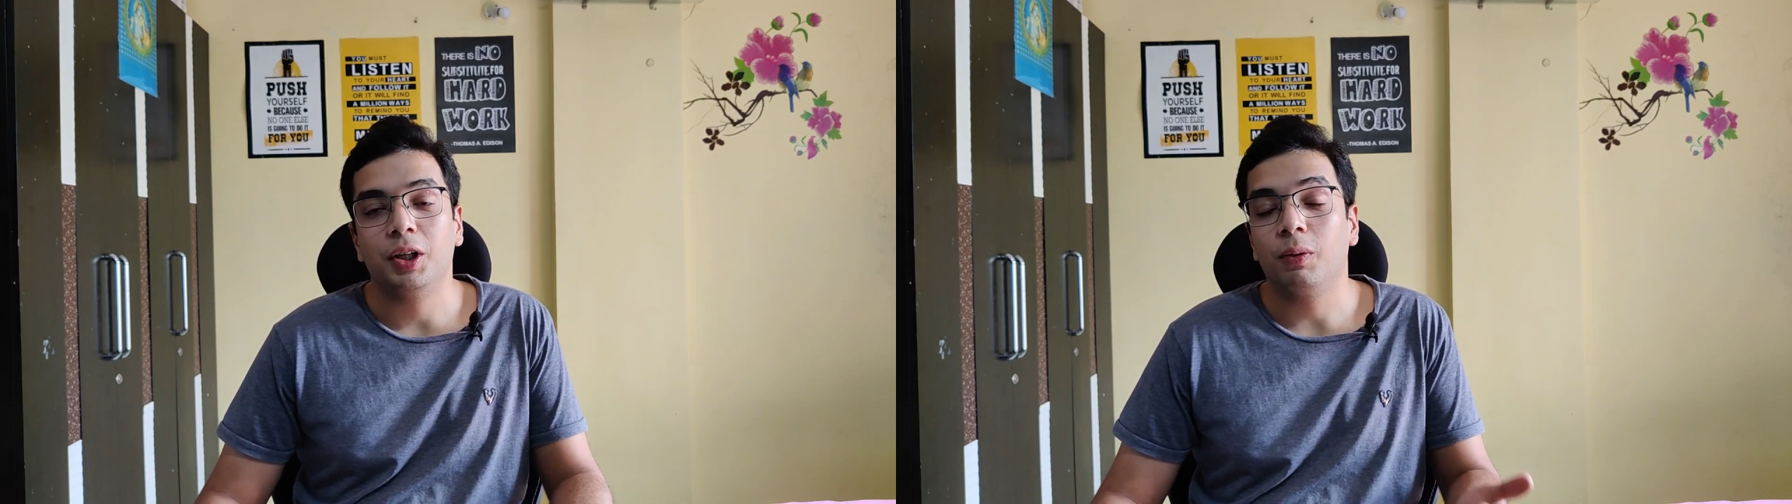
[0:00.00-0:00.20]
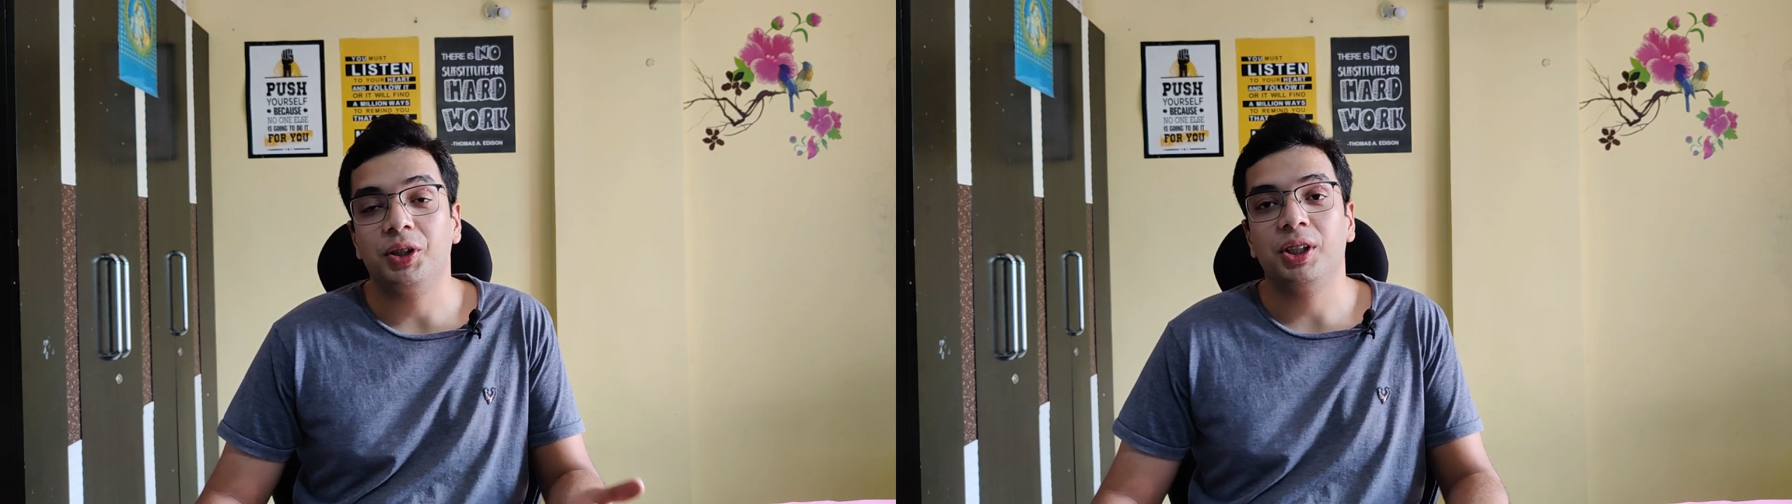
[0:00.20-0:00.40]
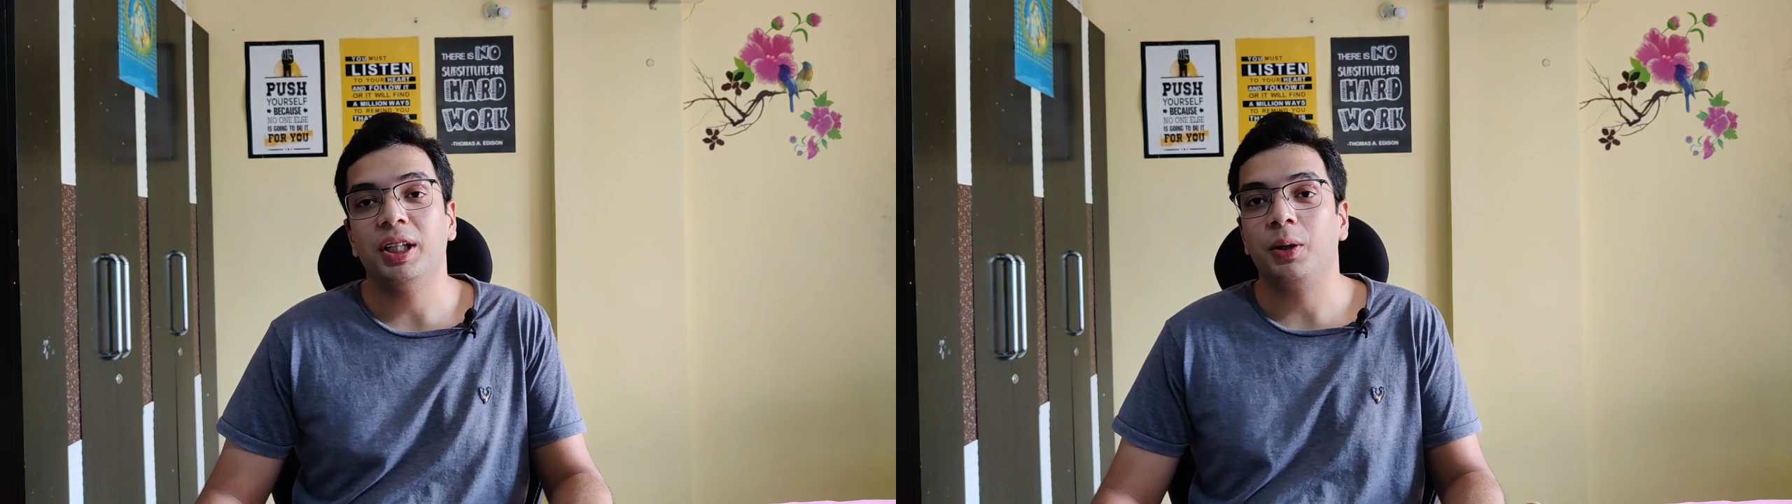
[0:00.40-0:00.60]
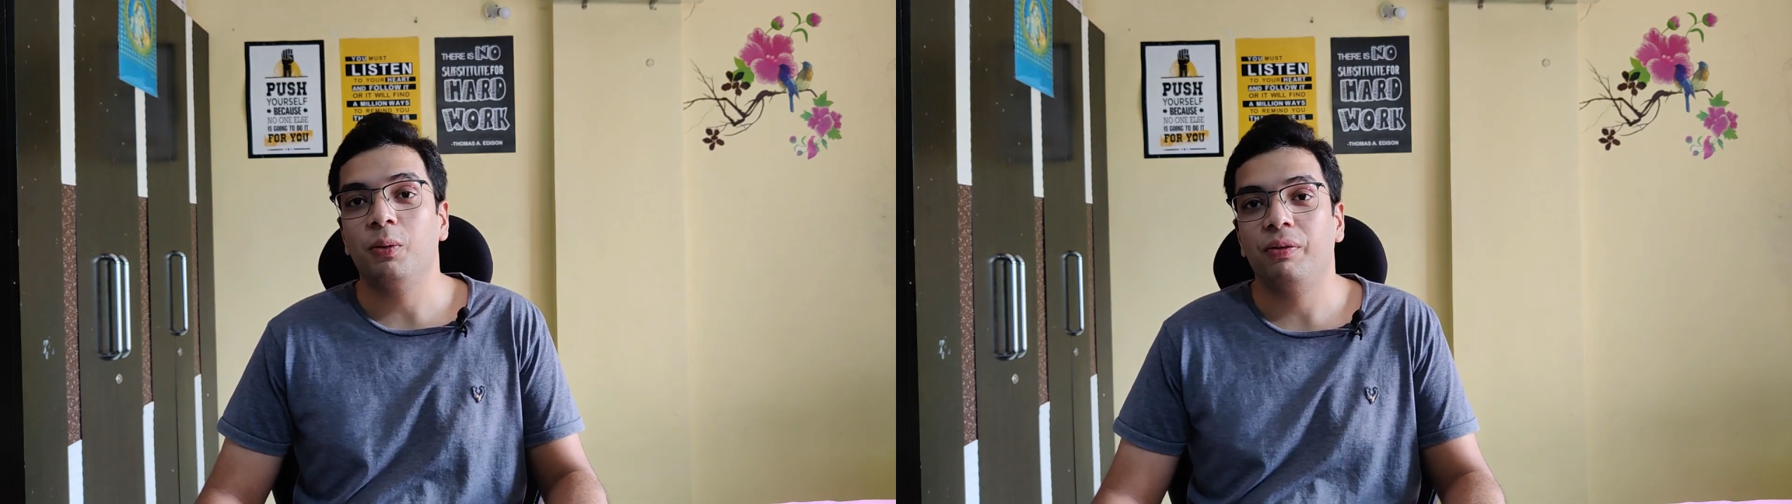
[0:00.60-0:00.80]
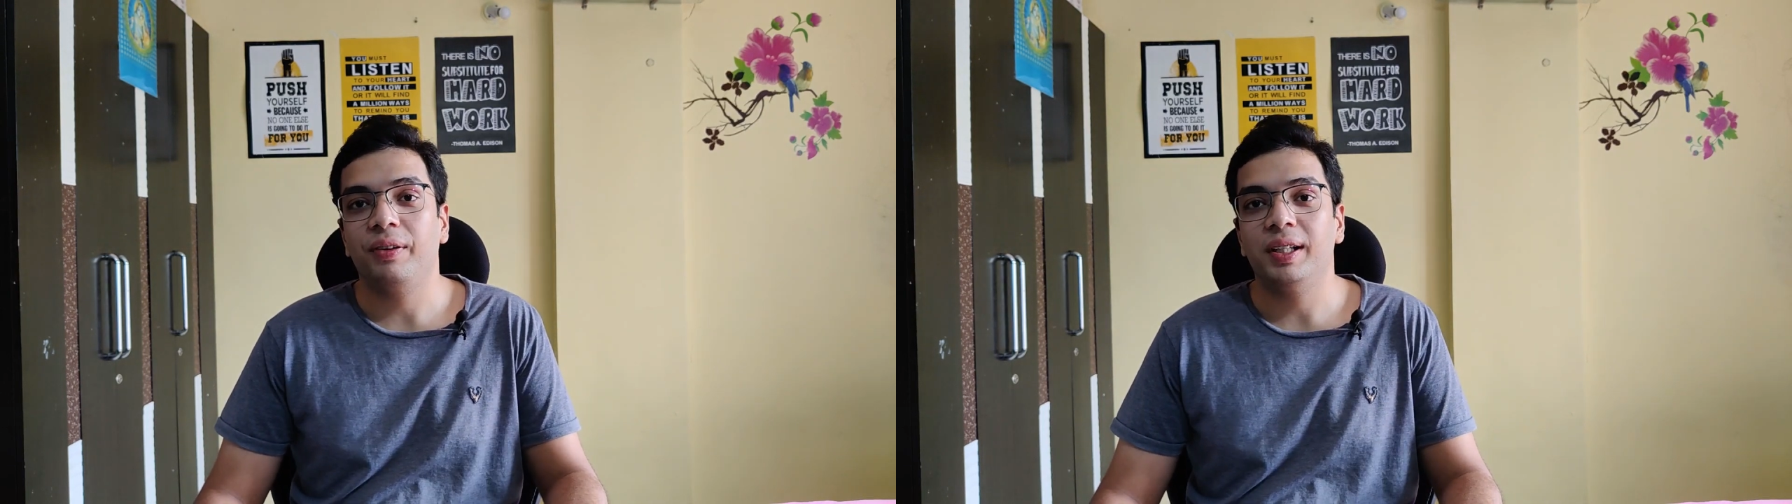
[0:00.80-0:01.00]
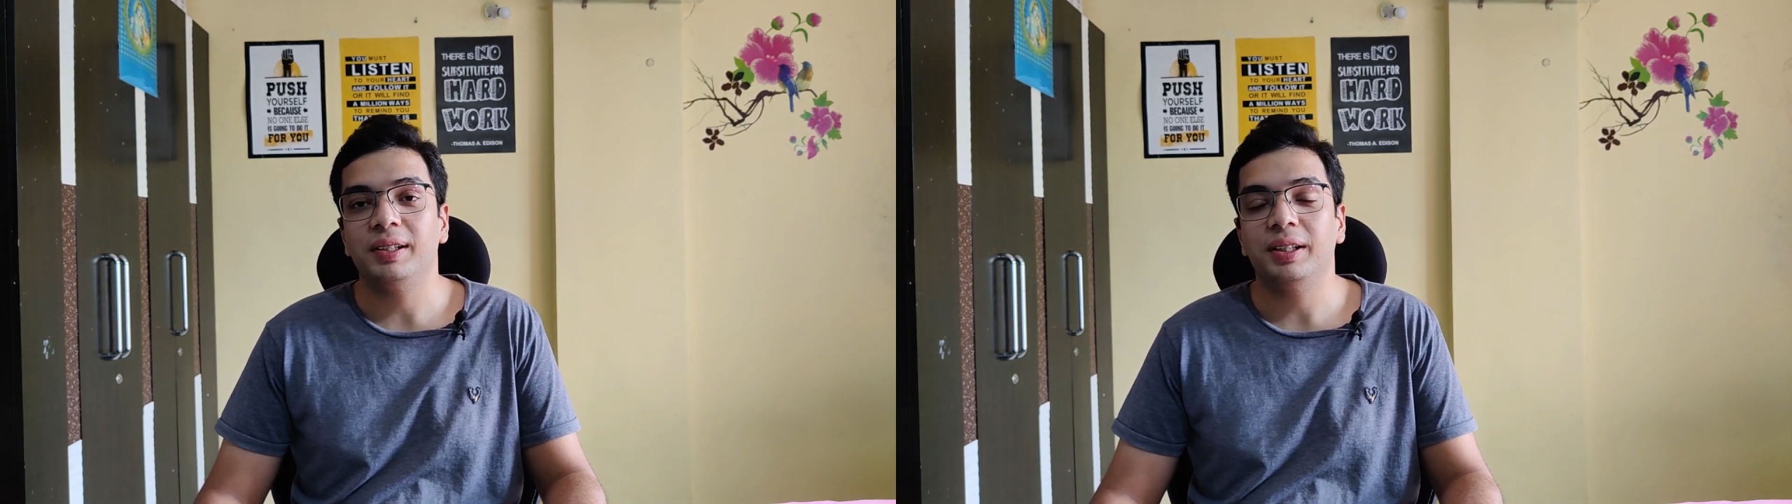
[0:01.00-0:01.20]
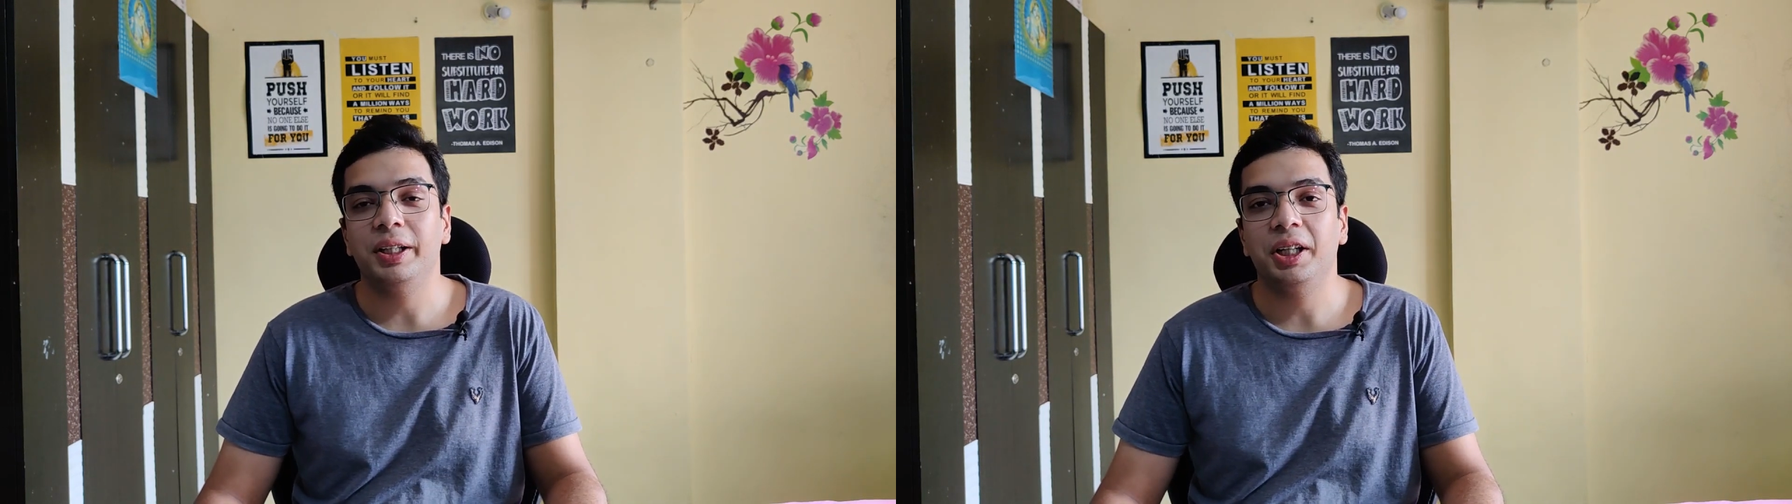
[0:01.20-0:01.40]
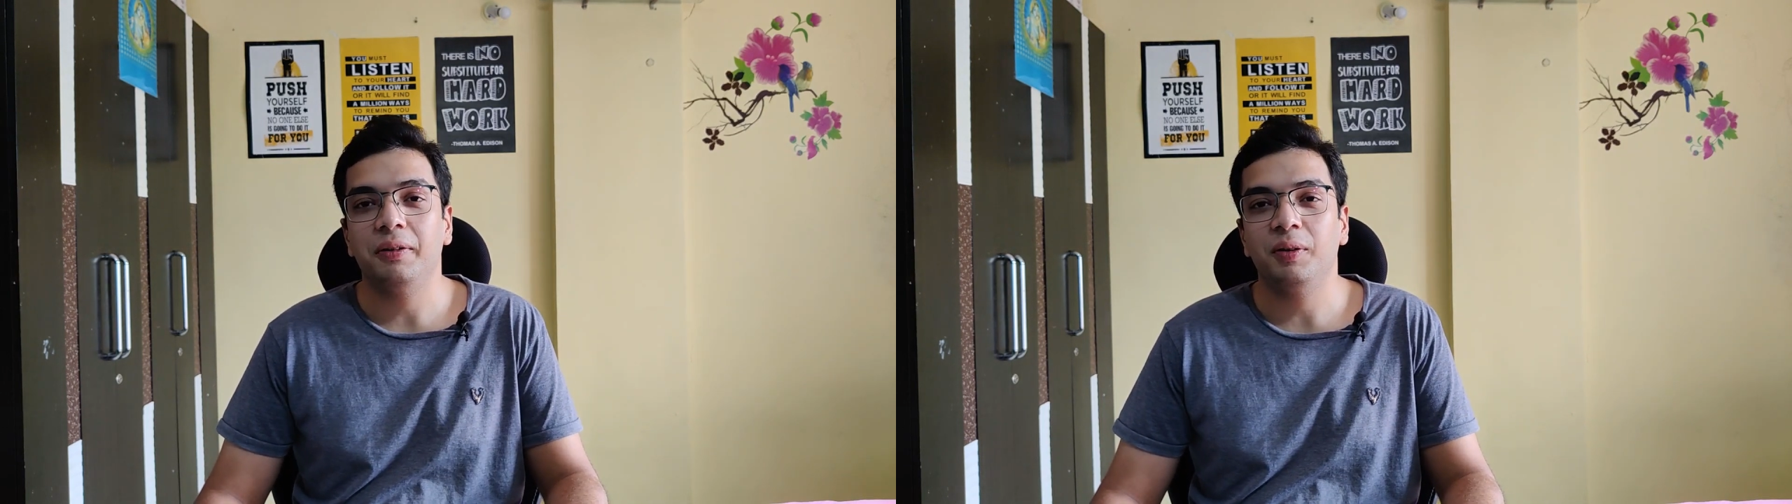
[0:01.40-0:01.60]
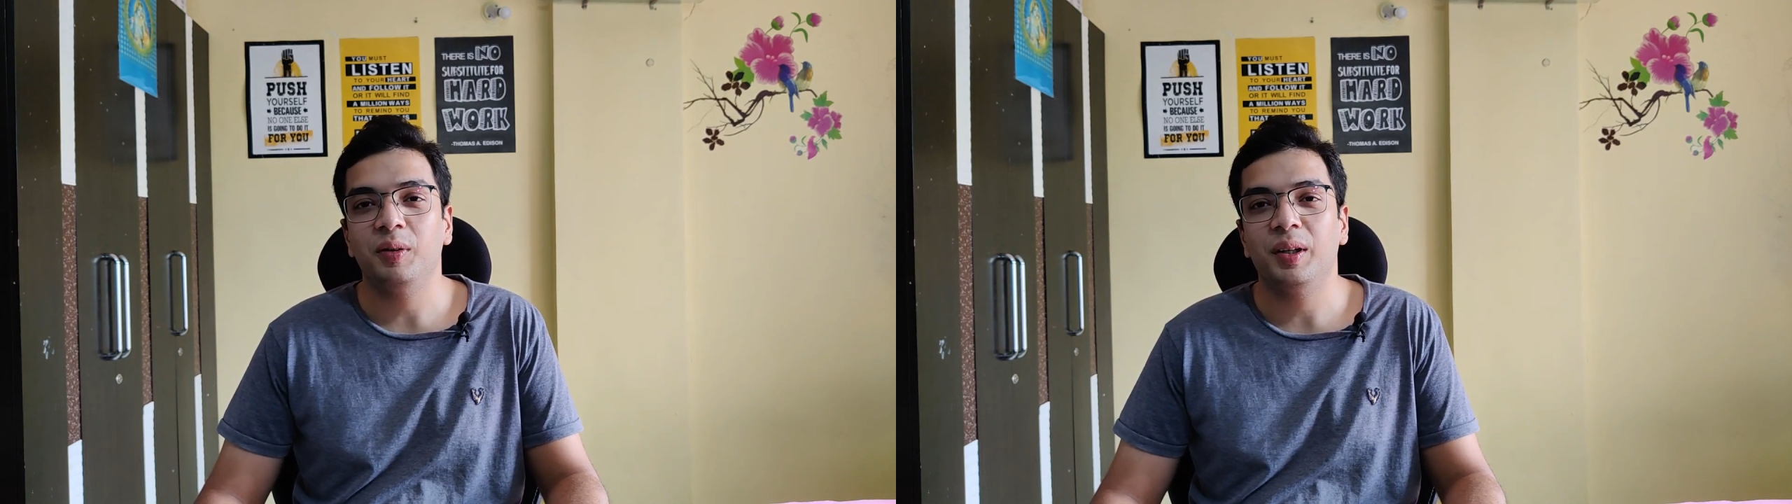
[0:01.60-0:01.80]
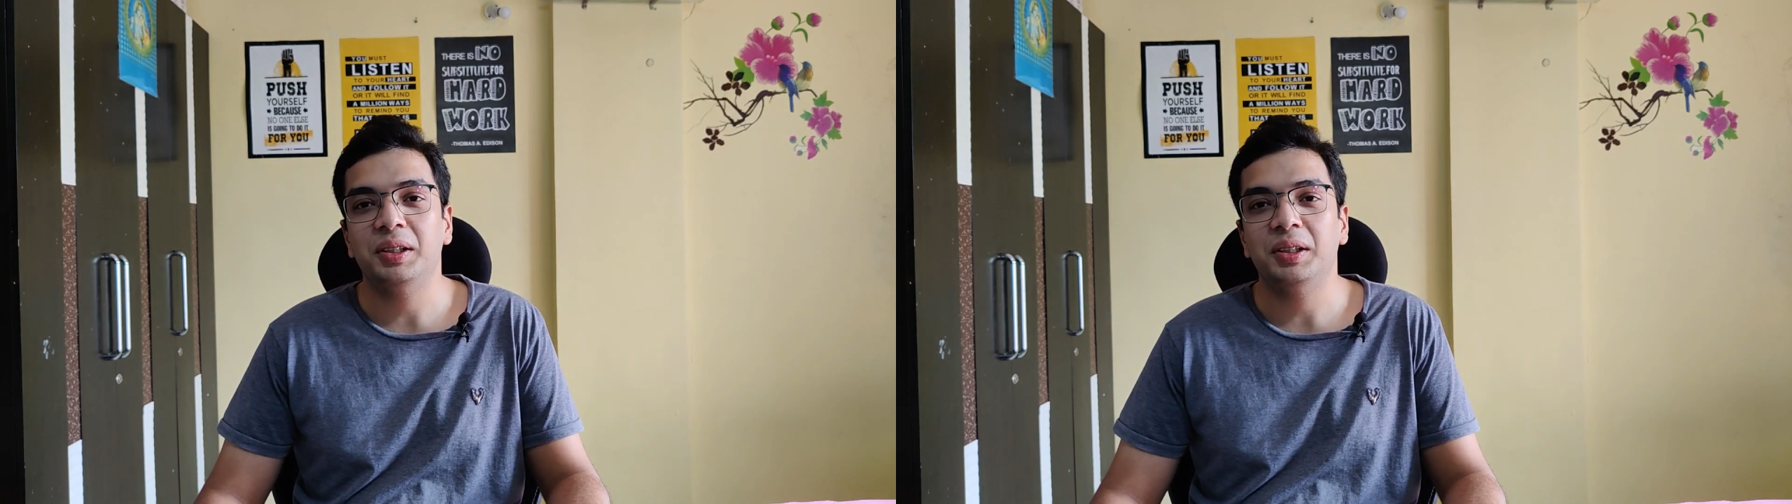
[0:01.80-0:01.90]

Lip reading: the question that you face in the interview